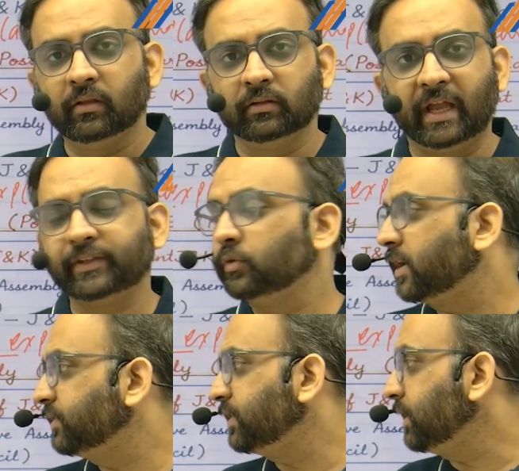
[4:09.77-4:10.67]
As you can
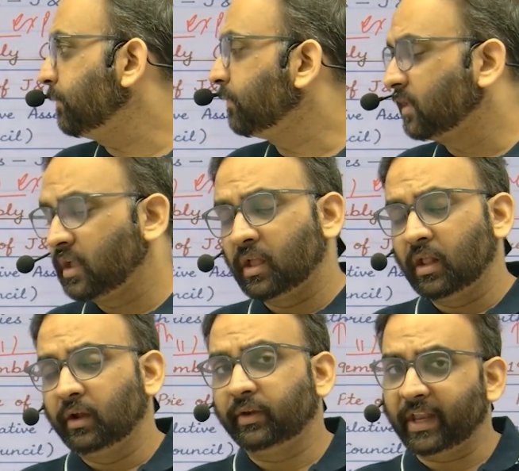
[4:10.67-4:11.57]
see,
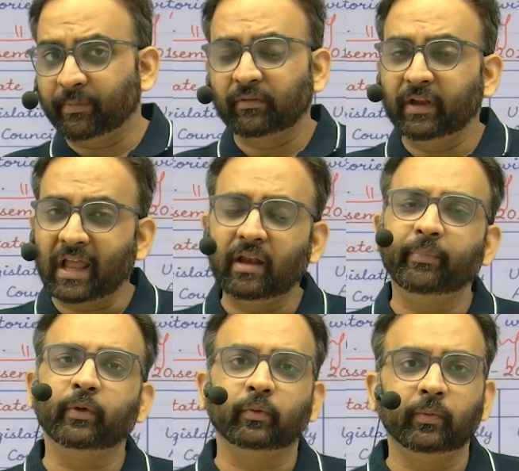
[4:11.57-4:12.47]
table will help
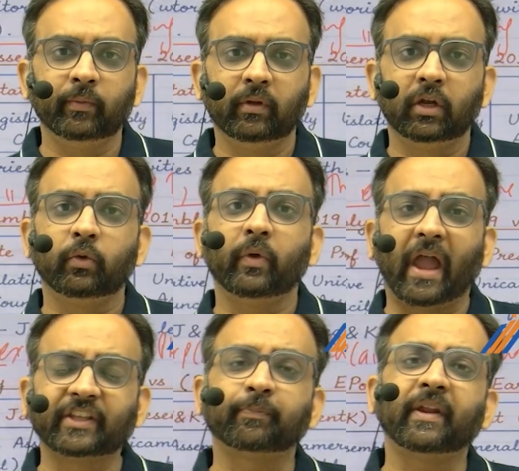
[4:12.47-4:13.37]
you to
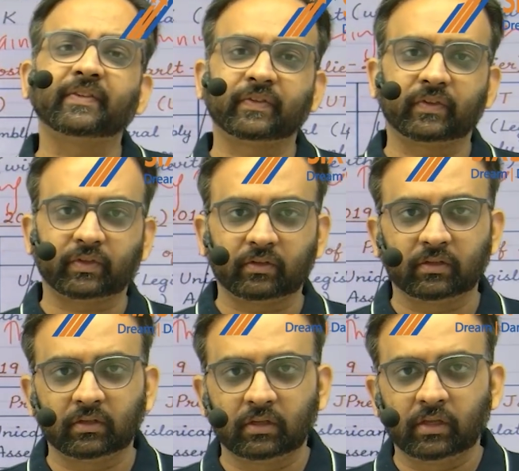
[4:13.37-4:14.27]
express
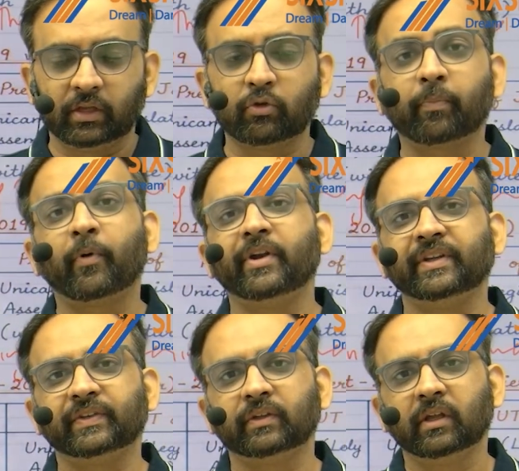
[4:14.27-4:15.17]
your
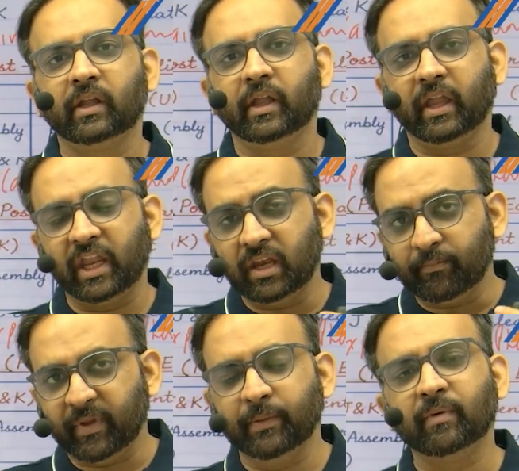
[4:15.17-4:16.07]
points in
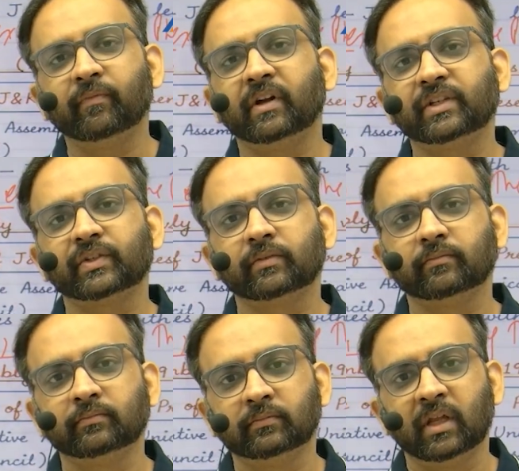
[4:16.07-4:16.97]
minimum words
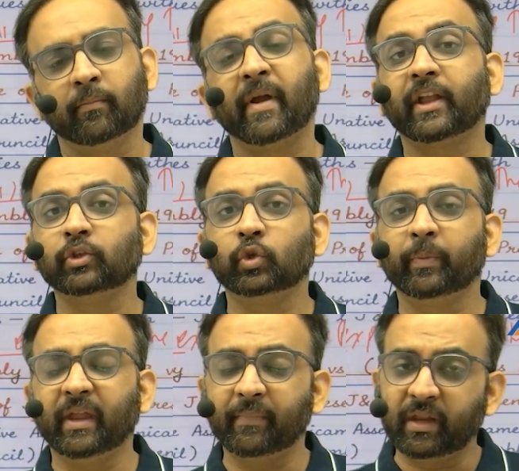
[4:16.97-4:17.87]
by
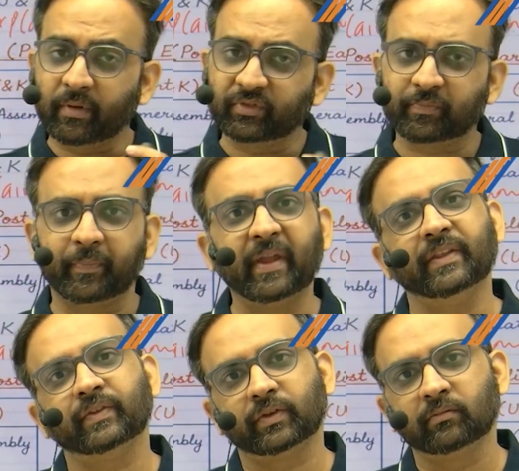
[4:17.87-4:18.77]
consuming minimum
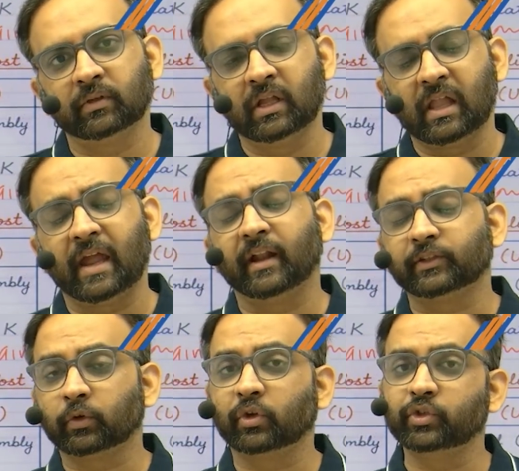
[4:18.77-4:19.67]
space and
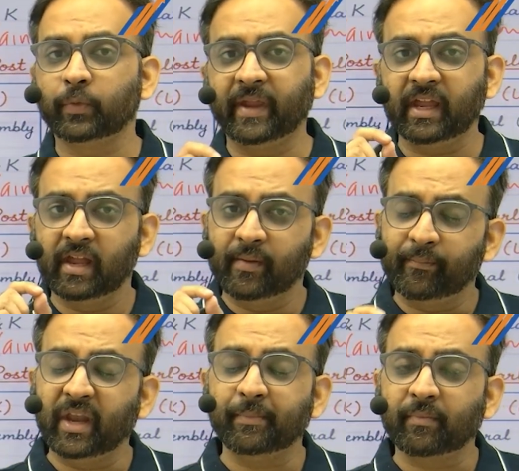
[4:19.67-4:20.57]
also consuming
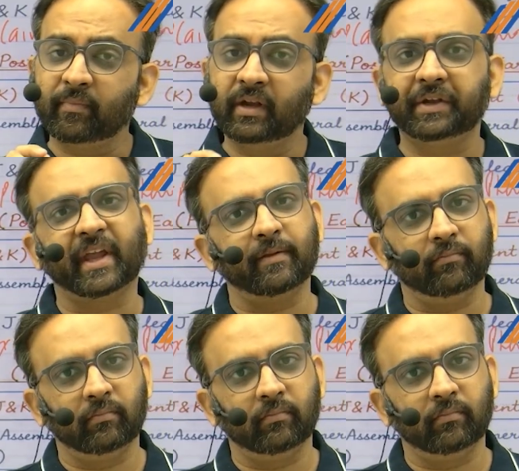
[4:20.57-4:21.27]
minimum time.